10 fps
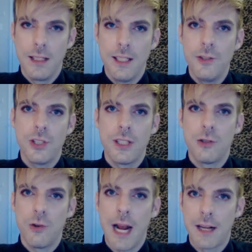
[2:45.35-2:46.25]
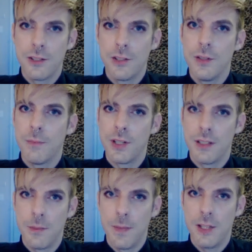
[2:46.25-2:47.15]
teachers can track student
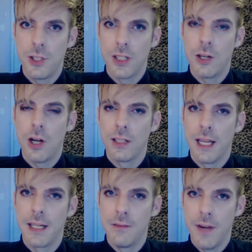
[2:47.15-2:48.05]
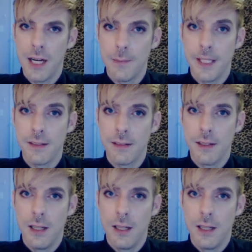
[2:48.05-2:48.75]
participation in online environments,